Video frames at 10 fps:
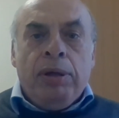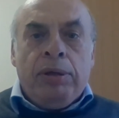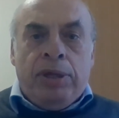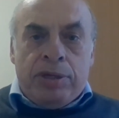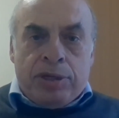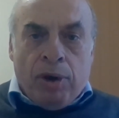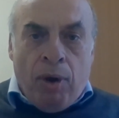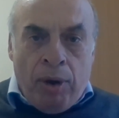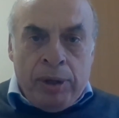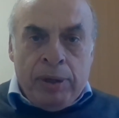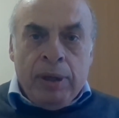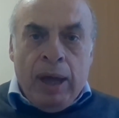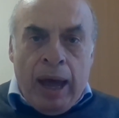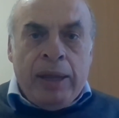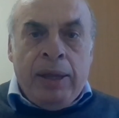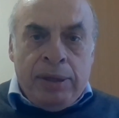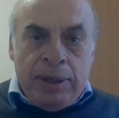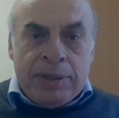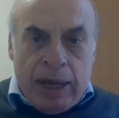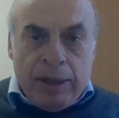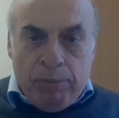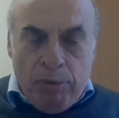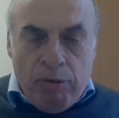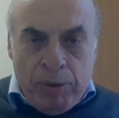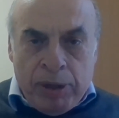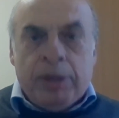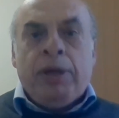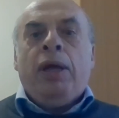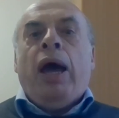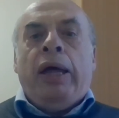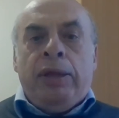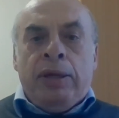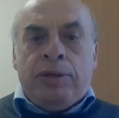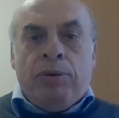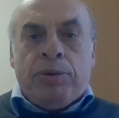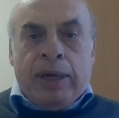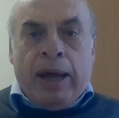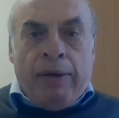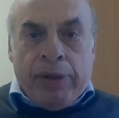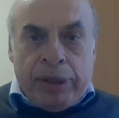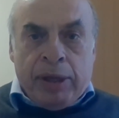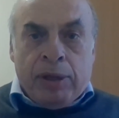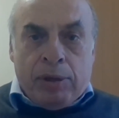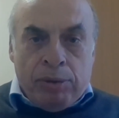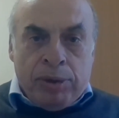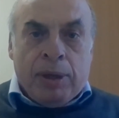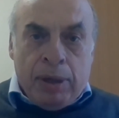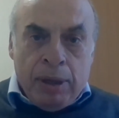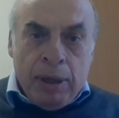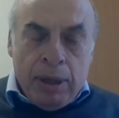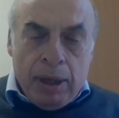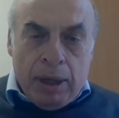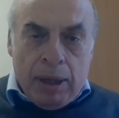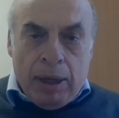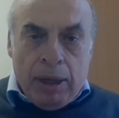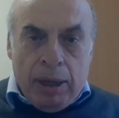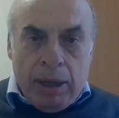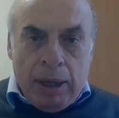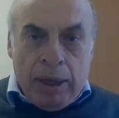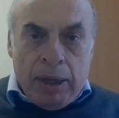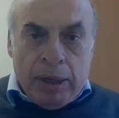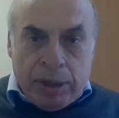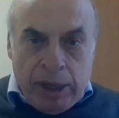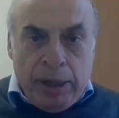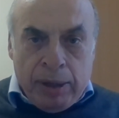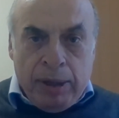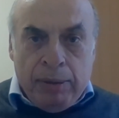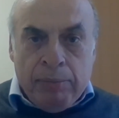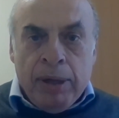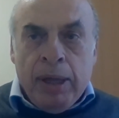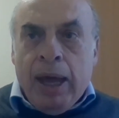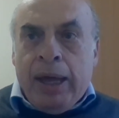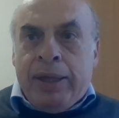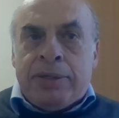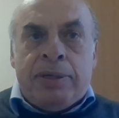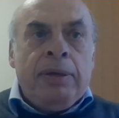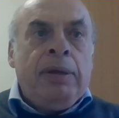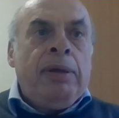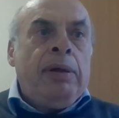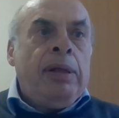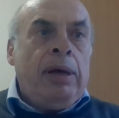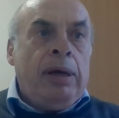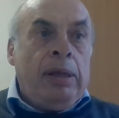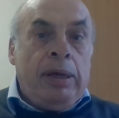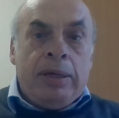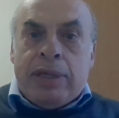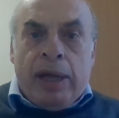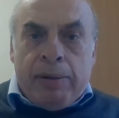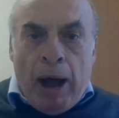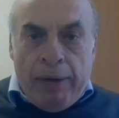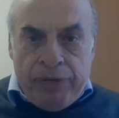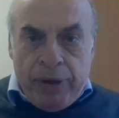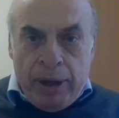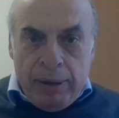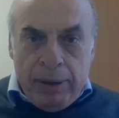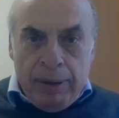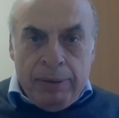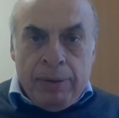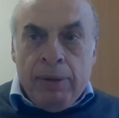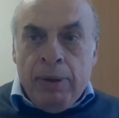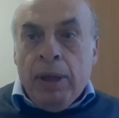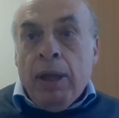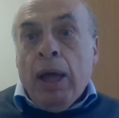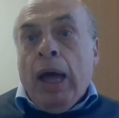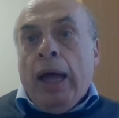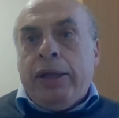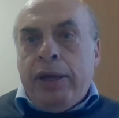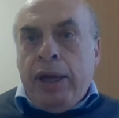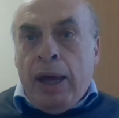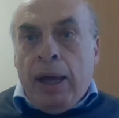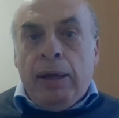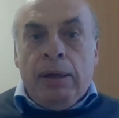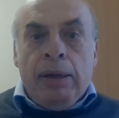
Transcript: destroy any dissent movement and is using everything, including killing him. And it's like mafia. And here,